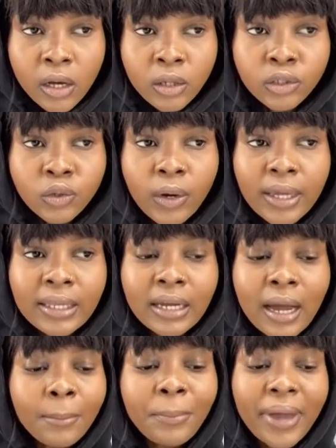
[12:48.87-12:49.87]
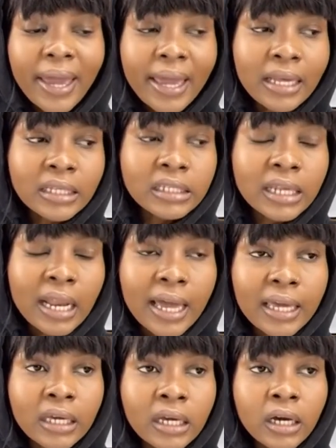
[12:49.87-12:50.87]
So in campaigns
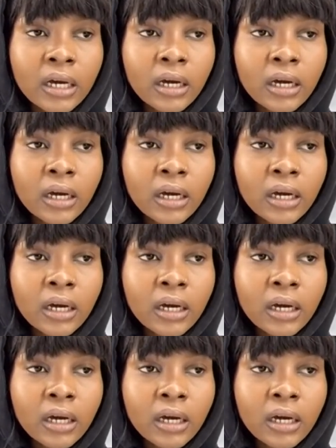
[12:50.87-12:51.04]
like